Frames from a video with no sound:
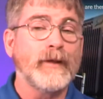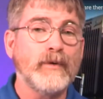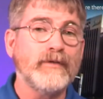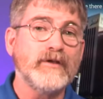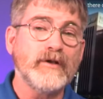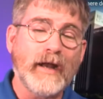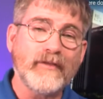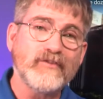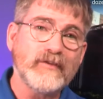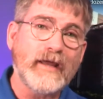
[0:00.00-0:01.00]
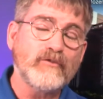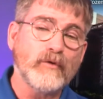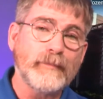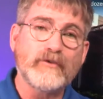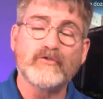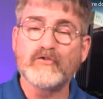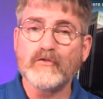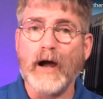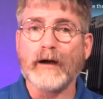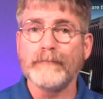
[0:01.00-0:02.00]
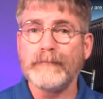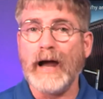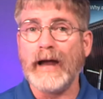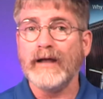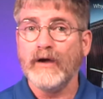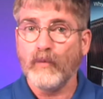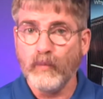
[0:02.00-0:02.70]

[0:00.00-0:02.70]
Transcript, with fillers: when the United States will be struck by